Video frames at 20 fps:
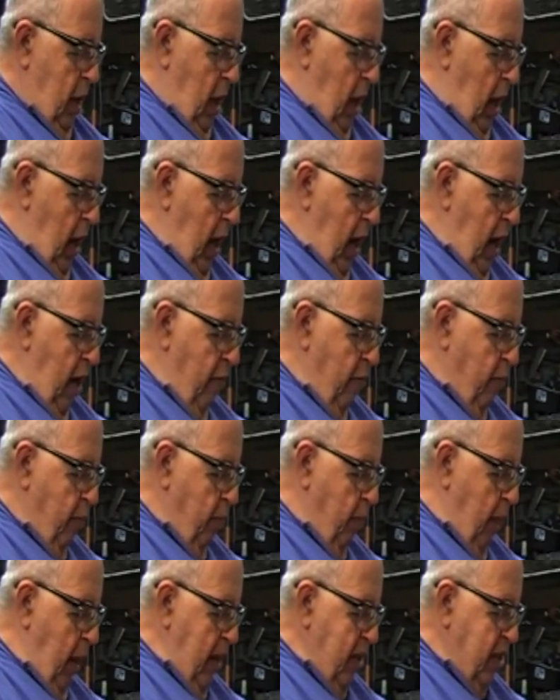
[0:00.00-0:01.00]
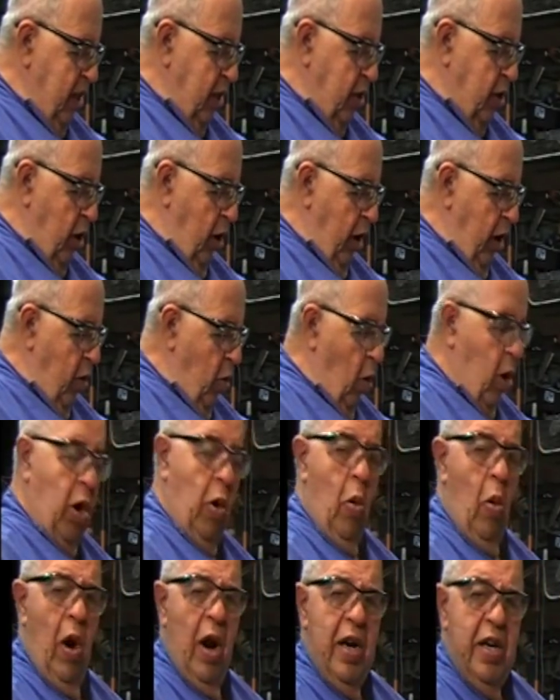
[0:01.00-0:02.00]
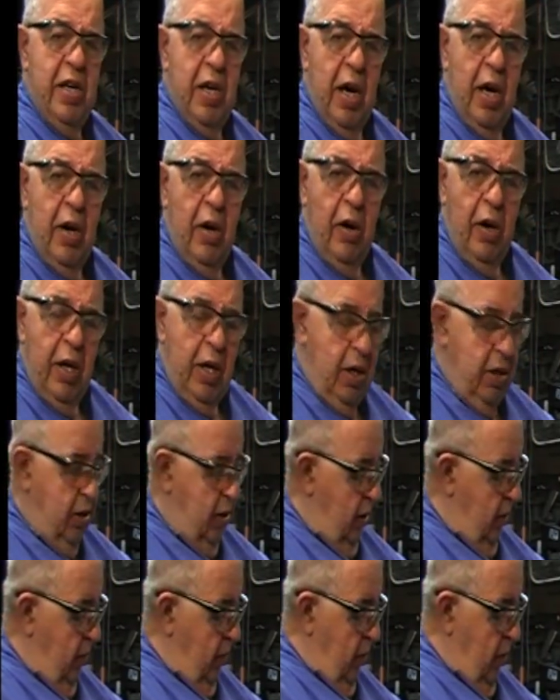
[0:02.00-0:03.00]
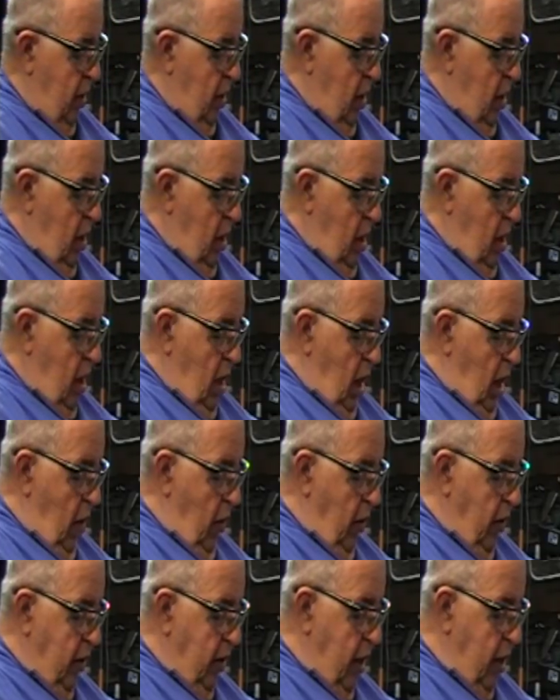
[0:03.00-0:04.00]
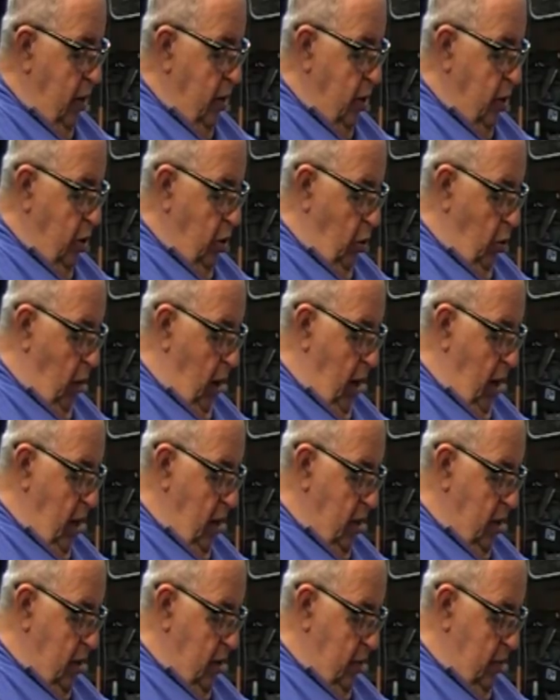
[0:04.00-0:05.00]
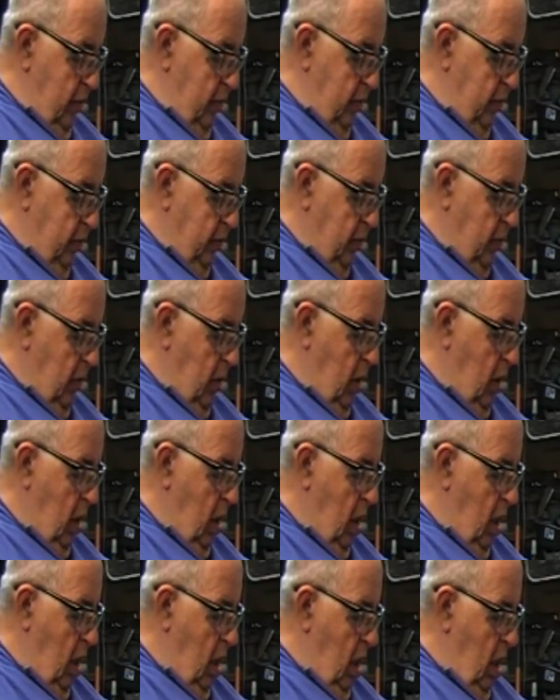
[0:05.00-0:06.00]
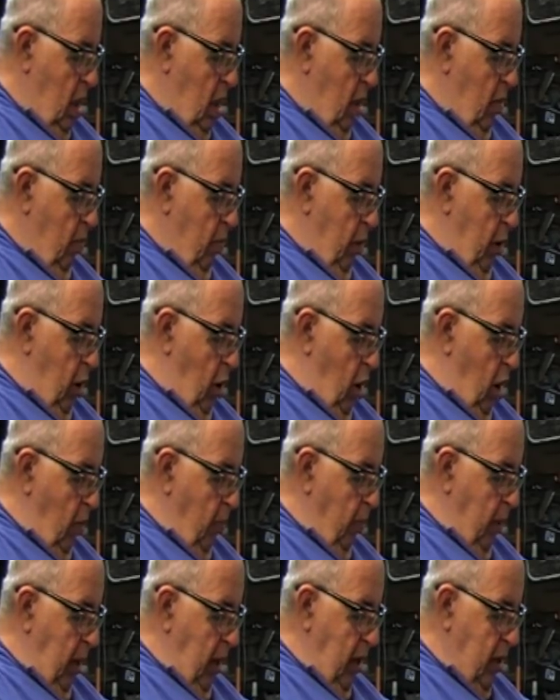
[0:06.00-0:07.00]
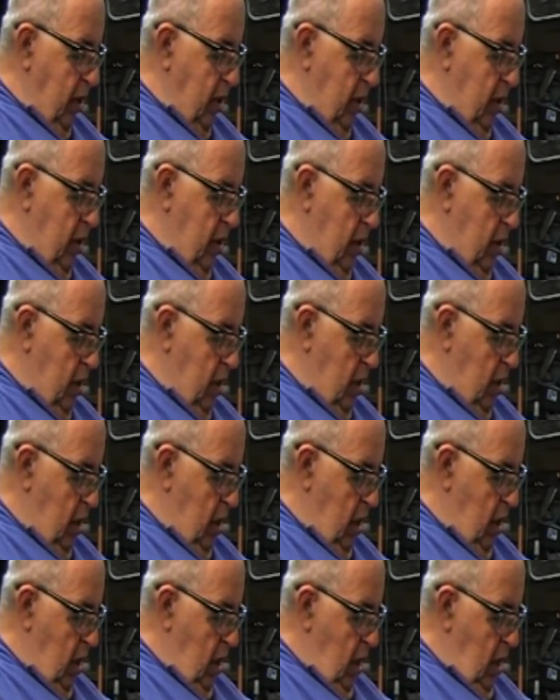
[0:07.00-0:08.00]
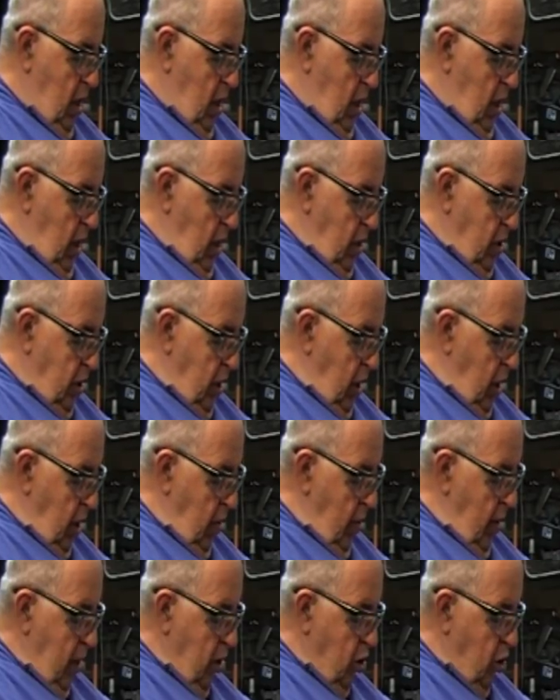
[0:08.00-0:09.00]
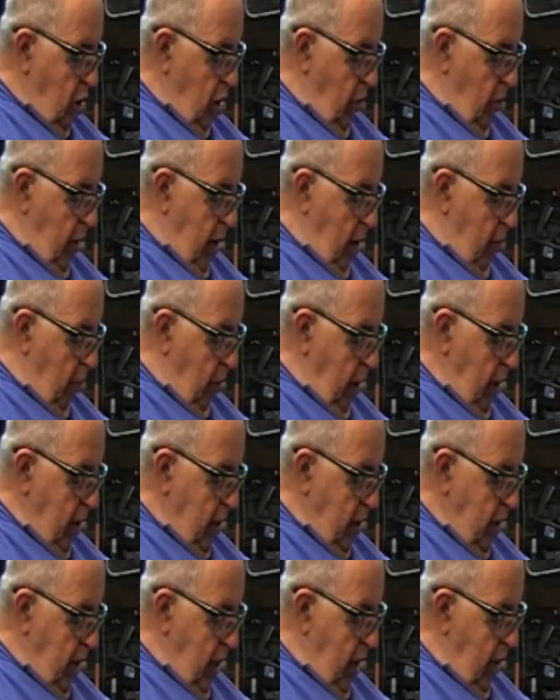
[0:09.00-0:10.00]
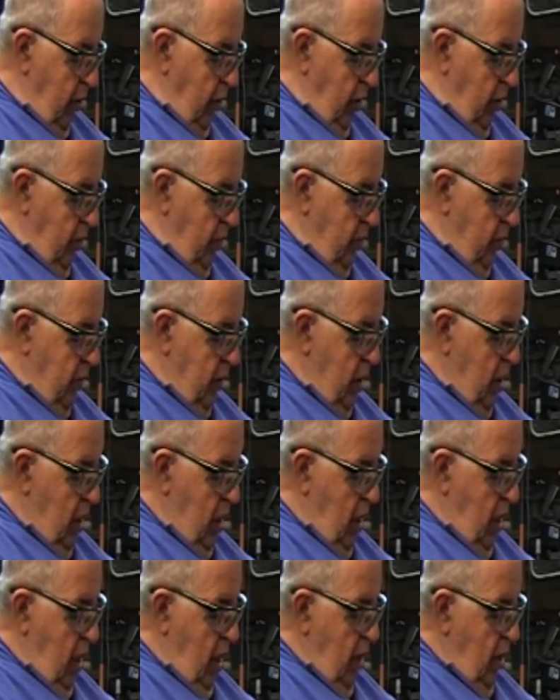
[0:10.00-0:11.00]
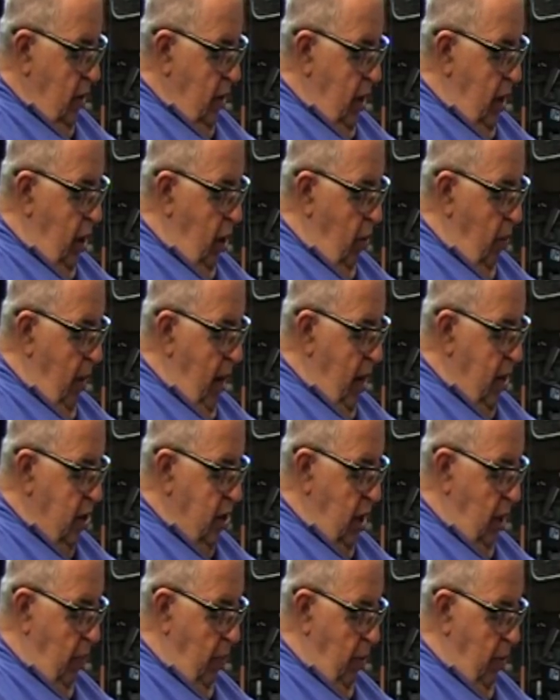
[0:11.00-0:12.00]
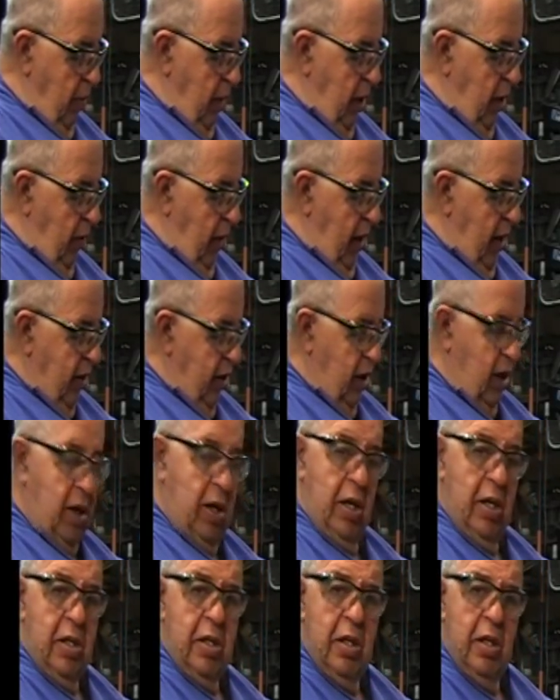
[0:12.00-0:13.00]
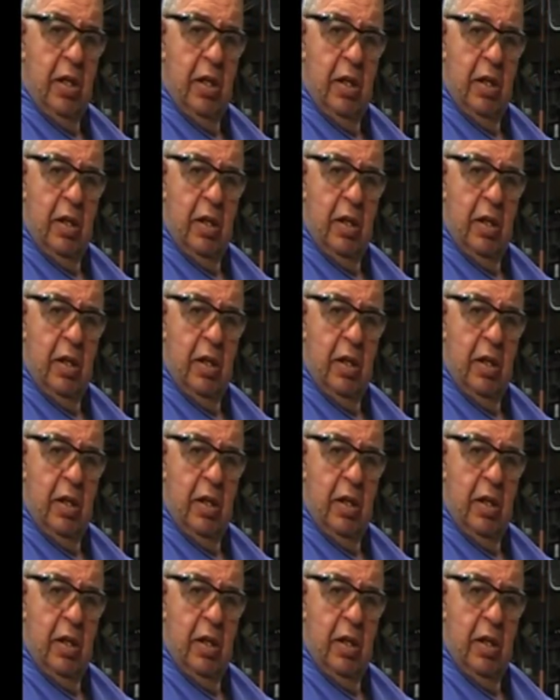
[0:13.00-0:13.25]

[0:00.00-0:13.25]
I have basic turning 101 done on this. I'm going to take the two rings, put it on a piece, and check to make sure that when I bring it together, that it'll match up and be the right thickness.